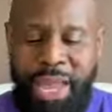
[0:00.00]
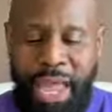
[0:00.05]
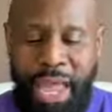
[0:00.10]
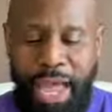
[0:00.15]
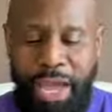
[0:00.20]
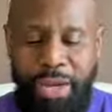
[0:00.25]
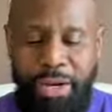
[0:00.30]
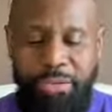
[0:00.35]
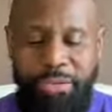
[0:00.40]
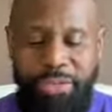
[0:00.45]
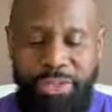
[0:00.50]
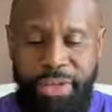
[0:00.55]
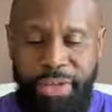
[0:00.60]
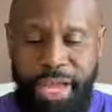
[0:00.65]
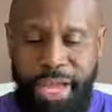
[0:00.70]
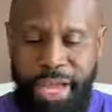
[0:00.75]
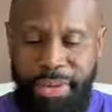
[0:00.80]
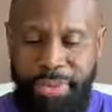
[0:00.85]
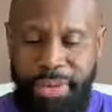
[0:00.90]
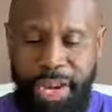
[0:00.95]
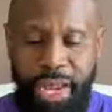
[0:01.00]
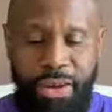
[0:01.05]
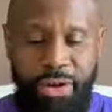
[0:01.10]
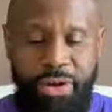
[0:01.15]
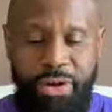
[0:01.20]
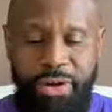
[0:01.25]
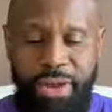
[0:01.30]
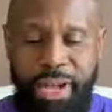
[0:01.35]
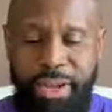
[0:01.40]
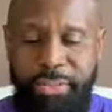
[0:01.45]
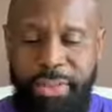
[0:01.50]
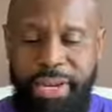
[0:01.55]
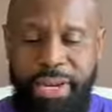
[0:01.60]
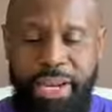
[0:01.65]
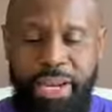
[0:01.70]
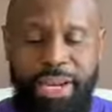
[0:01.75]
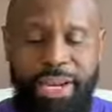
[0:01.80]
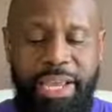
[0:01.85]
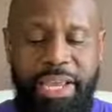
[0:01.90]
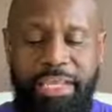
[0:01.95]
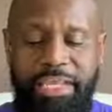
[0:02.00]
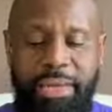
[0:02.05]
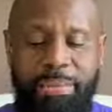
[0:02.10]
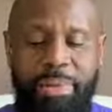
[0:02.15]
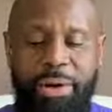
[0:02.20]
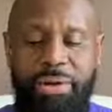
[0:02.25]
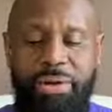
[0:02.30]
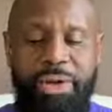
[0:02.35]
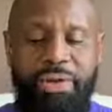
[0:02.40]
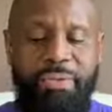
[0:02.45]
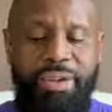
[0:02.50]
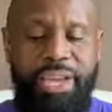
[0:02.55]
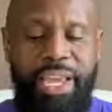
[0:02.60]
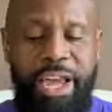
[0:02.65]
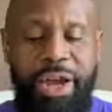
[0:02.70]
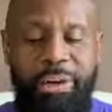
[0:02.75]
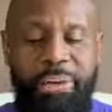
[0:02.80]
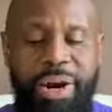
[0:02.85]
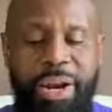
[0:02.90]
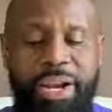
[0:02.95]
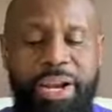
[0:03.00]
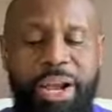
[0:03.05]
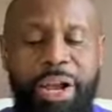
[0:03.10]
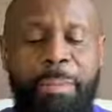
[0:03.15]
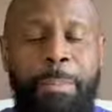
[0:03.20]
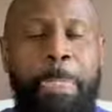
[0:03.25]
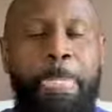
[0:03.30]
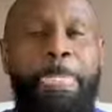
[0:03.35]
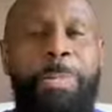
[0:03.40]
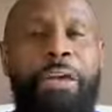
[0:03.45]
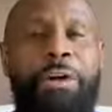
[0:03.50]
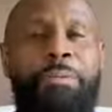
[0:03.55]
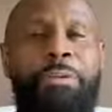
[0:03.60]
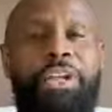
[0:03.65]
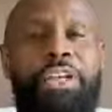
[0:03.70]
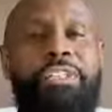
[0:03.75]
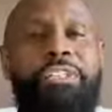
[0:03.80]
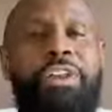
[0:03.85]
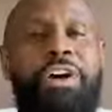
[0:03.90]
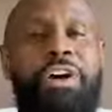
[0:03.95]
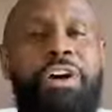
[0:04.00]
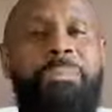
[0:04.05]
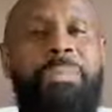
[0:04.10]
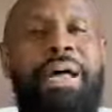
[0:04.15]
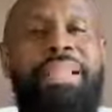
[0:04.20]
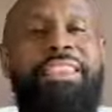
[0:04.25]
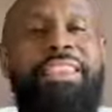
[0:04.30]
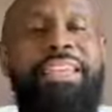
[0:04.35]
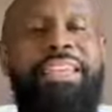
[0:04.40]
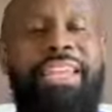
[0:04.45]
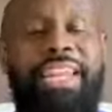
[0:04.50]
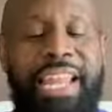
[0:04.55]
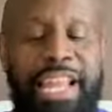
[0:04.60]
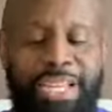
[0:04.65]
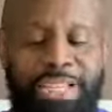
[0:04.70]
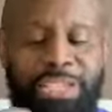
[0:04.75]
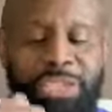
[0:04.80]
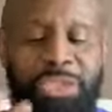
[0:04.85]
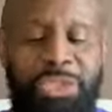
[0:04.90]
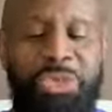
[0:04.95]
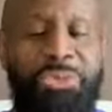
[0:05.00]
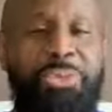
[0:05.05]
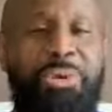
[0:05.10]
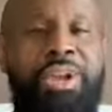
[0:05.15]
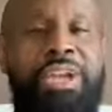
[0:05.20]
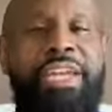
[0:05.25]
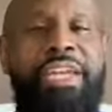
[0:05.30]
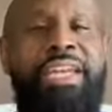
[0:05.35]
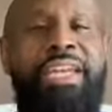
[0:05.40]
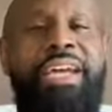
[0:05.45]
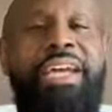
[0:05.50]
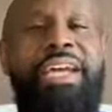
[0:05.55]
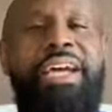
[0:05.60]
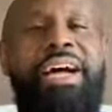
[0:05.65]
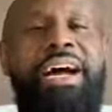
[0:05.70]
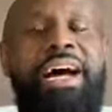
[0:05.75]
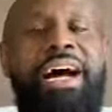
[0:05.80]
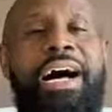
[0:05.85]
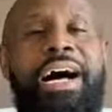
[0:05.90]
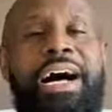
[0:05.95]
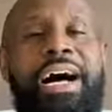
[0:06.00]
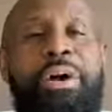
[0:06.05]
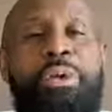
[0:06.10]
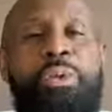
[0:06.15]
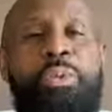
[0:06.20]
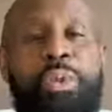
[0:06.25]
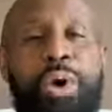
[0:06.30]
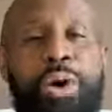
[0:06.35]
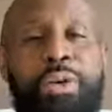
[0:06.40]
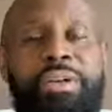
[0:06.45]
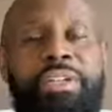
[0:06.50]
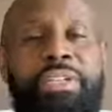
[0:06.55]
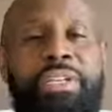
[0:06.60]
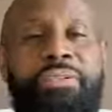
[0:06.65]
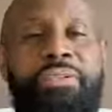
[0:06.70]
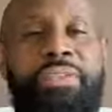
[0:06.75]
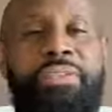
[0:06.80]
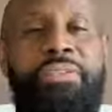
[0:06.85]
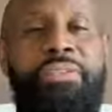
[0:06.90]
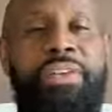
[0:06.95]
out of the how many? I don't know how many it is. I'm not going to even count right now. Let's talk about the next three uh, works of the